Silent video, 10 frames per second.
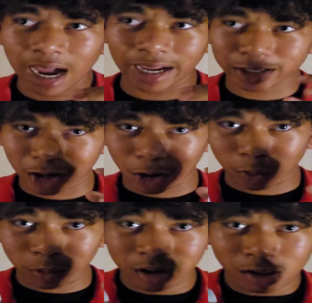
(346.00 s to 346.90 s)
I
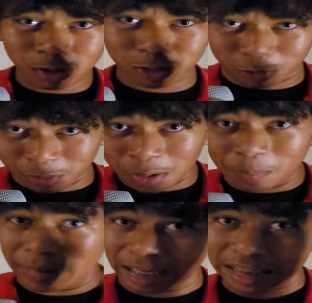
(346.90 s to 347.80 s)
go through
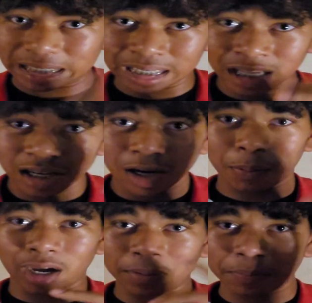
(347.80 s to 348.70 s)
many
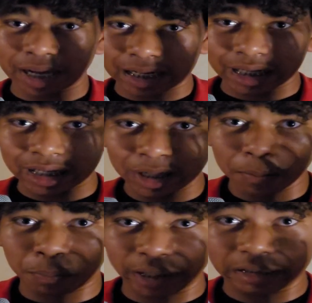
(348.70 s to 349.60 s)
upon many
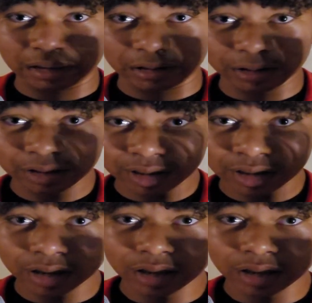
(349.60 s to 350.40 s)
bills.